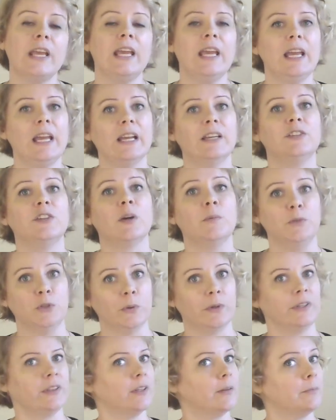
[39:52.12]
end up
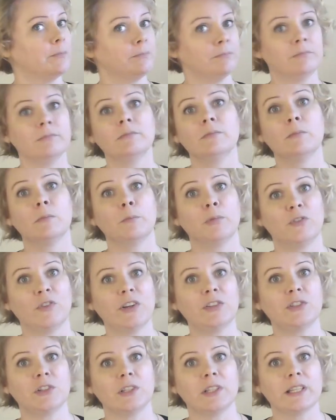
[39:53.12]
doing them
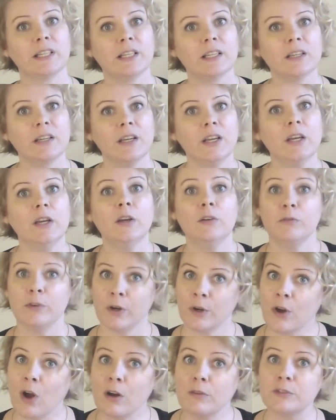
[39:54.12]
professionally.
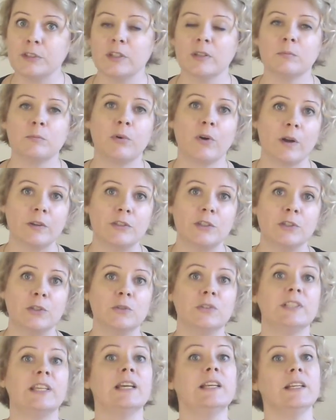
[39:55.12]
Very often,
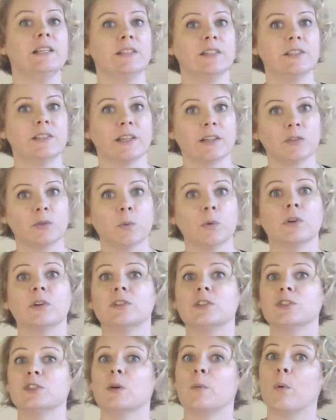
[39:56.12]
prostitutes get into sex work
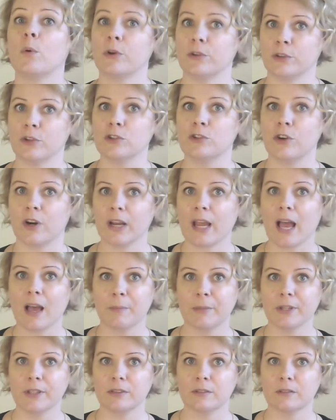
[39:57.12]
to support their drug habit.